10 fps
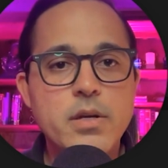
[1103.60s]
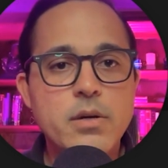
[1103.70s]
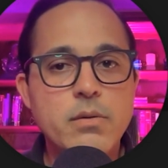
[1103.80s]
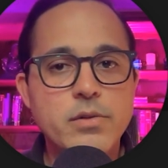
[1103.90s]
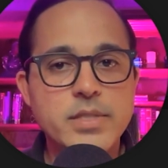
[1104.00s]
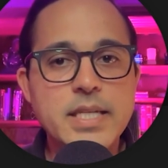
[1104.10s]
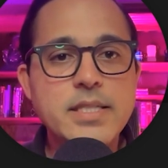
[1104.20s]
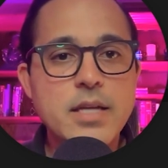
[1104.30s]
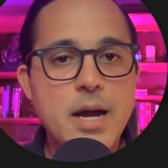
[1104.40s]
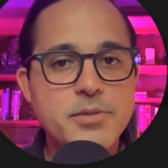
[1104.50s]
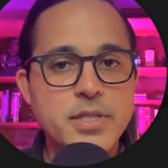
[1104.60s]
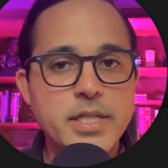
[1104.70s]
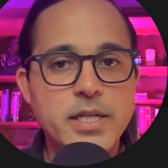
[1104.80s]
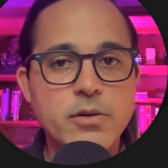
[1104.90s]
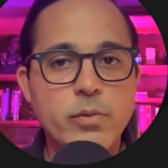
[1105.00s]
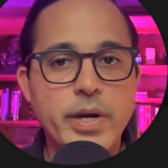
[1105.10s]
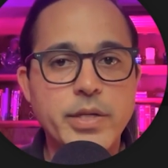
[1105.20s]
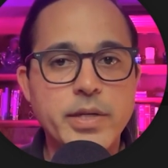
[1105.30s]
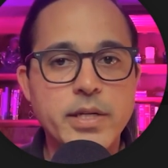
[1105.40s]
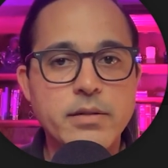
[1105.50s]
Well, there's an easy option here where
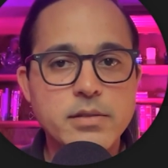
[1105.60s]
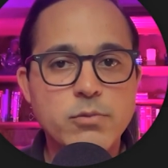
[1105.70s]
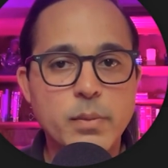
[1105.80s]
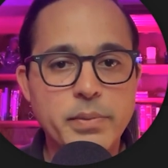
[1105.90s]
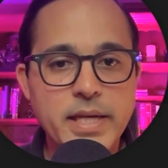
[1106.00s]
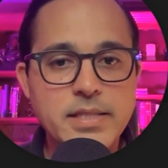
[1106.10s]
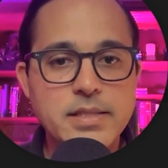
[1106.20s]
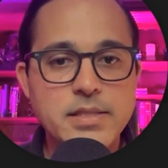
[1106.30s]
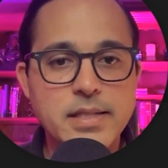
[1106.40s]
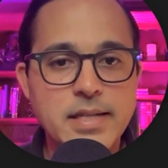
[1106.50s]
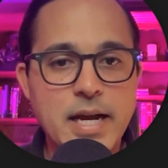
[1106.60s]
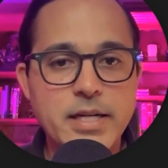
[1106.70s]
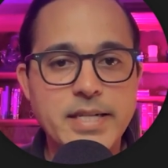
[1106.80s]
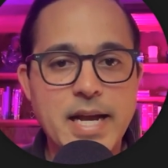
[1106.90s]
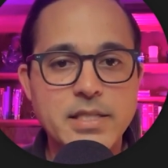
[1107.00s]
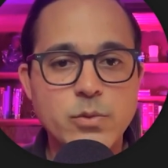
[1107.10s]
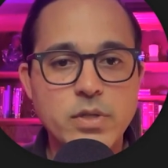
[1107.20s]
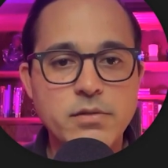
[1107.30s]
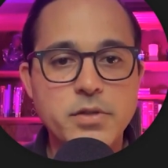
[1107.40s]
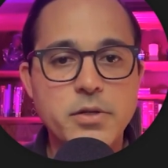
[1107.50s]
you can replace this entire task
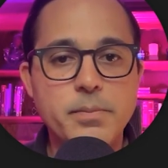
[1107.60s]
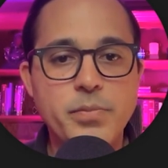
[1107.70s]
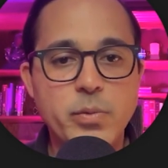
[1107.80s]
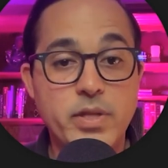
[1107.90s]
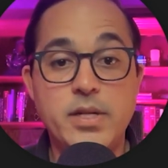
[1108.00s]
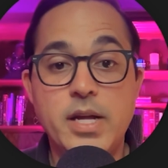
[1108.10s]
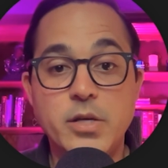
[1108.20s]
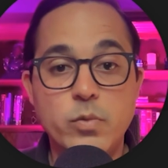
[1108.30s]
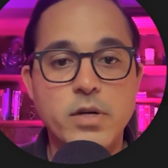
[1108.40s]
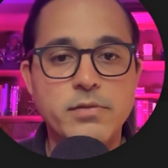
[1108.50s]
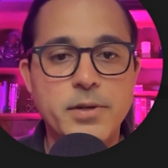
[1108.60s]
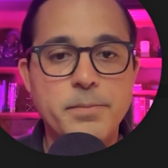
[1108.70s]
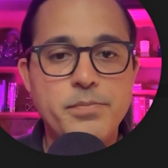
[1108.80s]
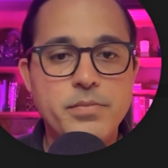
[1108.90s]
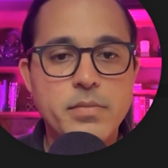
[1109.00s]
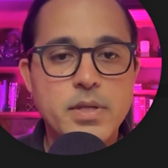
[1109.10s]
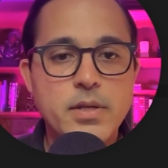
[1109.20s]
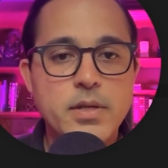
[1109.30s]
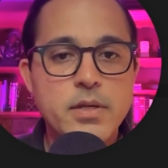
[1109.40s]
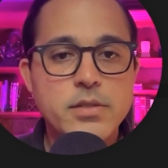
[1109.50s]
workflow with another workflow.
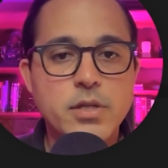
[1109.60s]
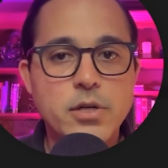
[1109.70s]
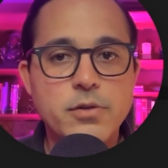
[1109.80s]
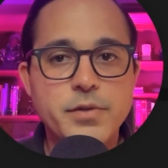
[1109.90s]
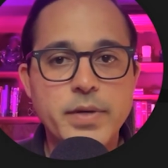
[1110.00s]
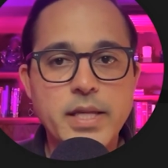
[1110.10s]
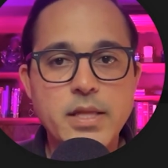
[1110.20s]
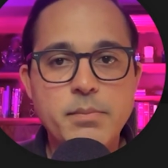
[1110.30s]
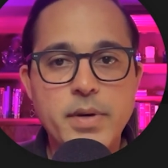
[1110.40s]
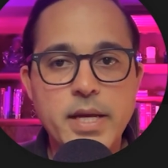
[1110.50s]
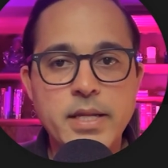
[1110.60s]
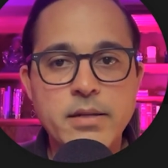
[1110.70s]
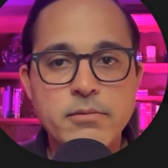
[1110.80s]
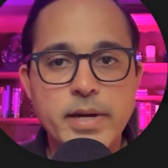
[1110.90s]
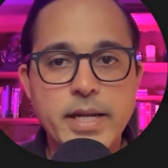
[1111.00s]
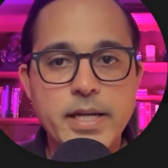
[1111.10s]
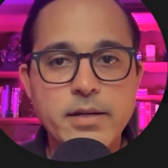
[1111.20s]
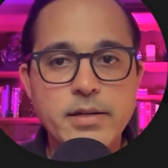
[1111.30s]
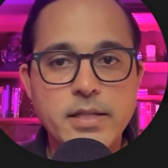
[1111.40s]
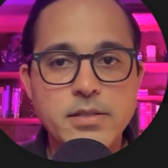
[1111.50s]
So if you hit the button right
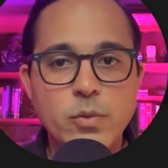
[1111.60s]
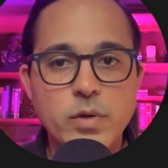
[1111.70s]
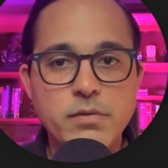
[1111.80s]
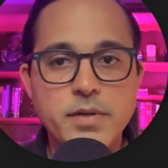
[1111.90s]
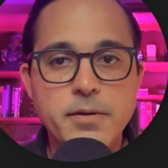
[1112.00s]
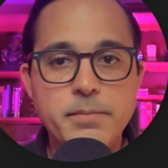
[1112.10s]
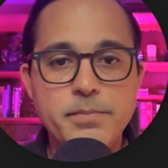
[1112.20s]
here next to the workflow,